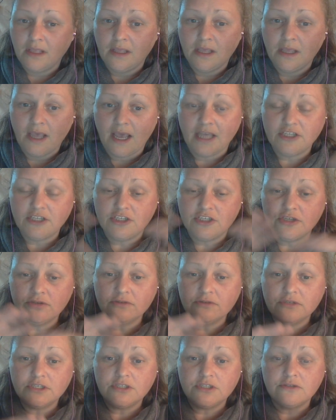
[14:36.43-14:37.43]
I
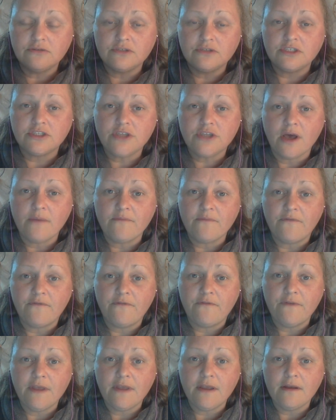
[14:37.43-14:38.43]
choose to stop
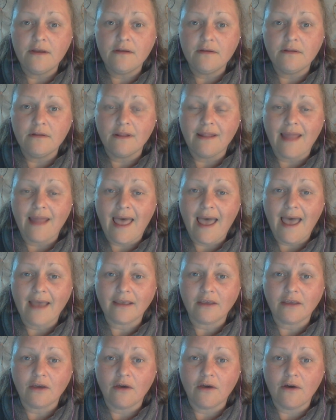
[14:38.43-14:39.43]
fear,
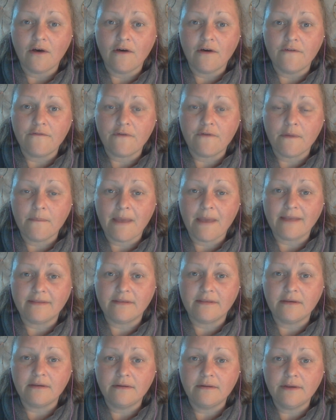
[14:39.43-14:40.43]
lack of
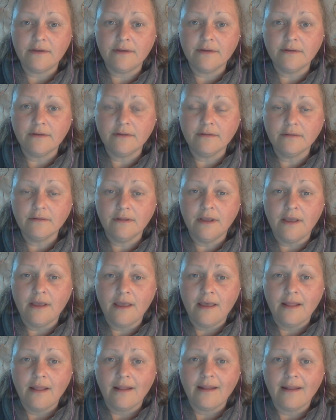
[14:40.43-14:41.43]
material,
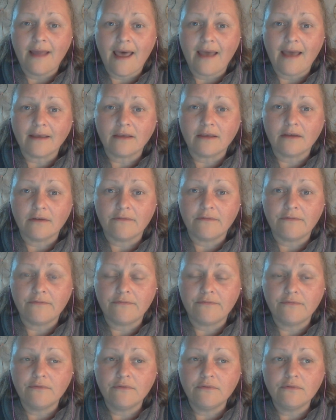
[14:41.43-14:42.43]
lack of
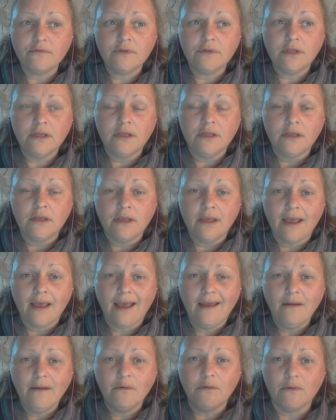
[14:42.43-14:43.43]
food.
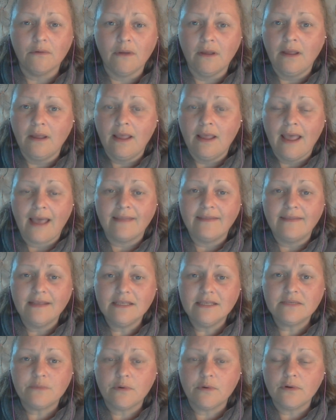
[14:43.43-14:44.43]
At
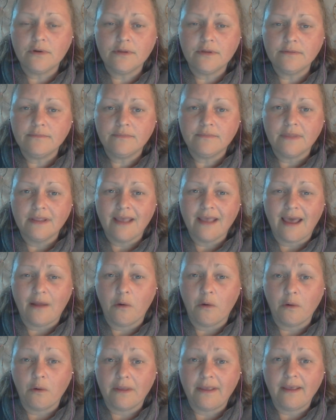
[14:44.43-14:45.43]
this point, I
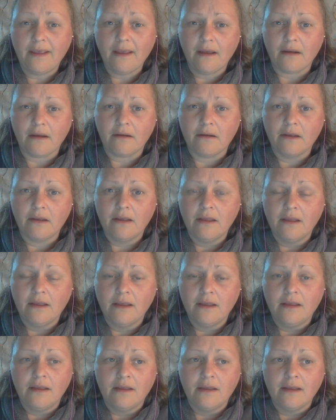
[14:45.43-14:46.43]
don't care.
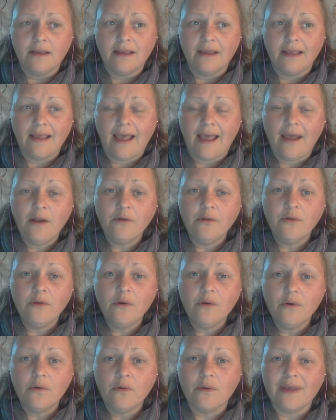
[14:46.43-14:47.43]
I don't
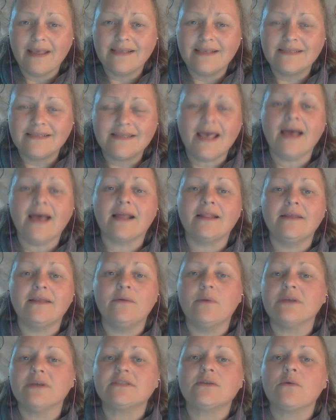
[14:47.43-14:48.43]
know exactly
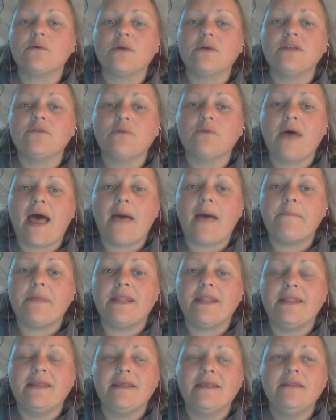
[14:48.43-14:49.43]
what's going to
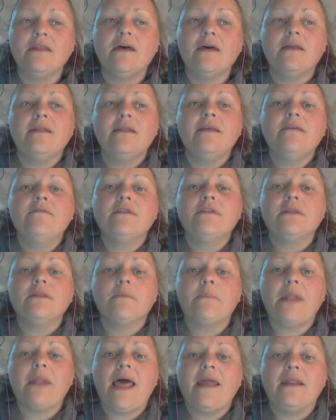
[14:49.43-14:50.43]
happen. Not even the
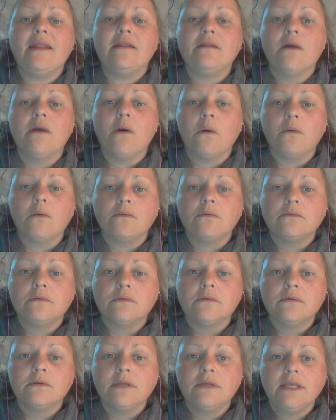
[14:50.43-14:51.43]
planet, no.
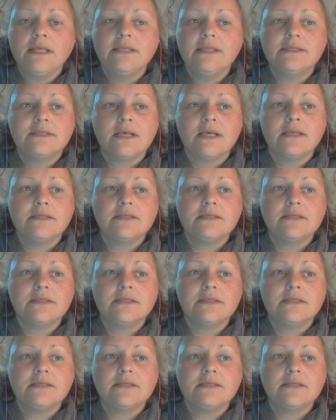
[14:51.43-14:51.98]
It's a